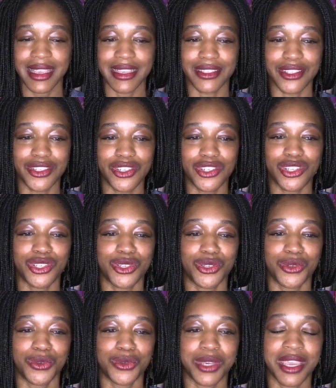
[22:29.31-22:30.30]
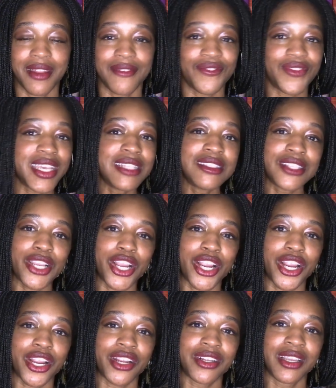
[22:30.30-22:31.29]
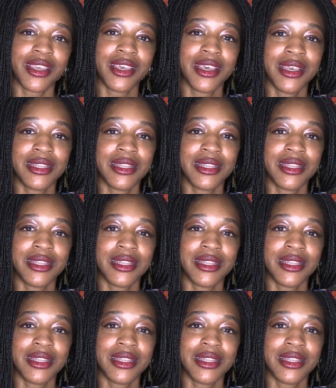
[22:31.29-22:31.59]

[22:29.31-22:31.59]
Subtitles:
is to convince her